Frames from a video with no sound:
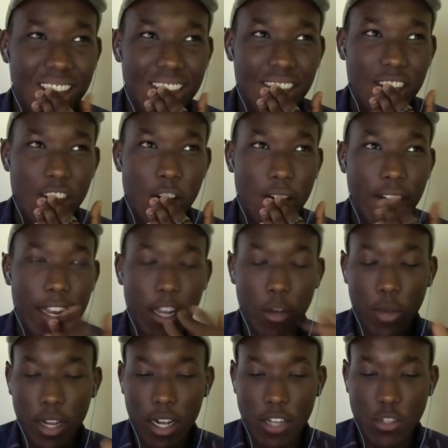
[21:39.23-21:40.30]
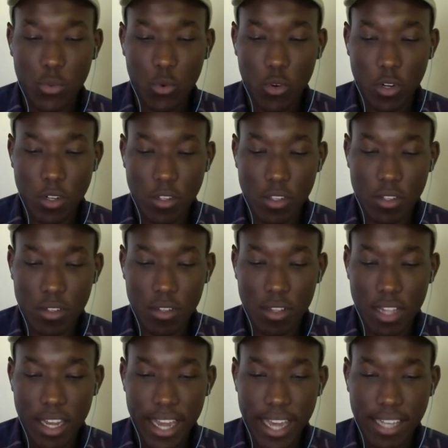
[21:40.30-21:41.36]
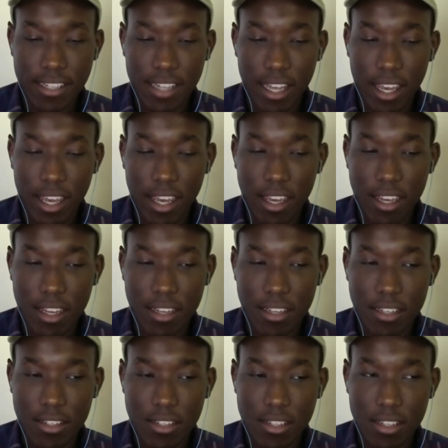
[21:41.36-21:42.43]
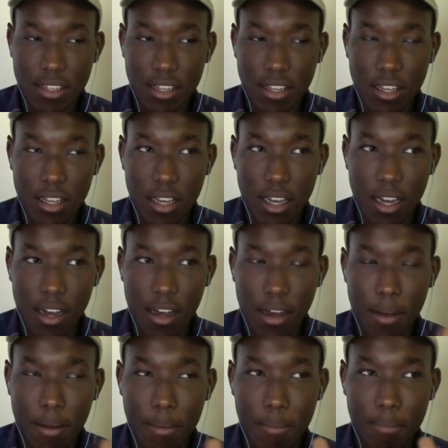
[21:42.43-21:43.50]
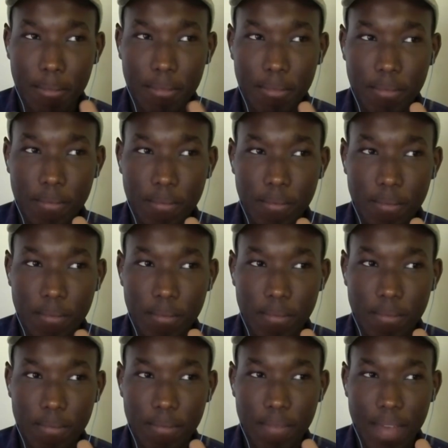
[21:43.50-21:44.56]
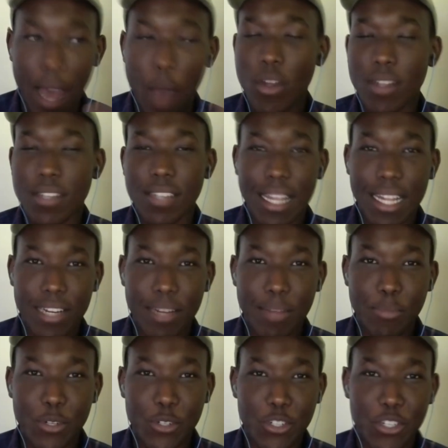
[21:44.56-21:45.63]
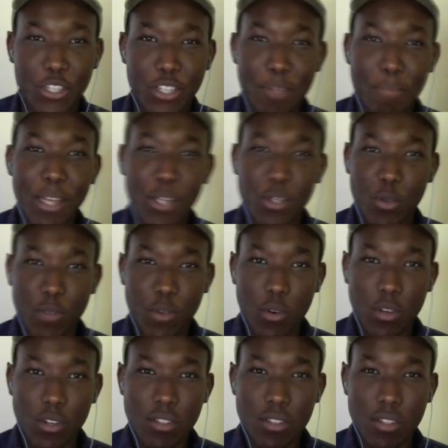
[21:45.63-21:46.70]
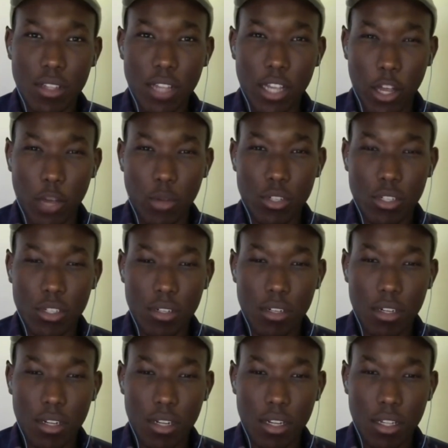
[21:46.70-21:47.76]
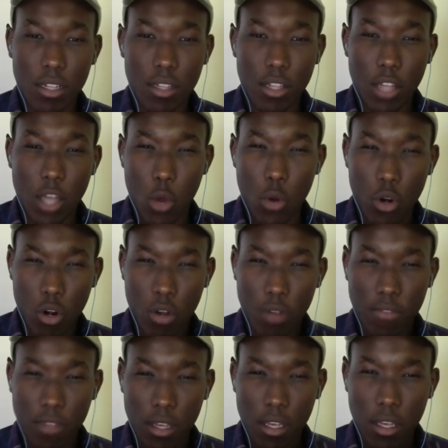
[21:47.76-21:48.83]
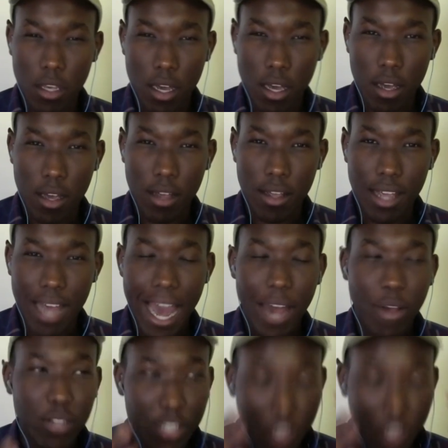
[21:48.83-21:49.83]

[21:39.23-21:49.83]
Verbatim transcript: you know, kind of going on towards the next thing is, I want to say like, I'm pretty sure she's a mentor of yours, the coach, the owner of the, I only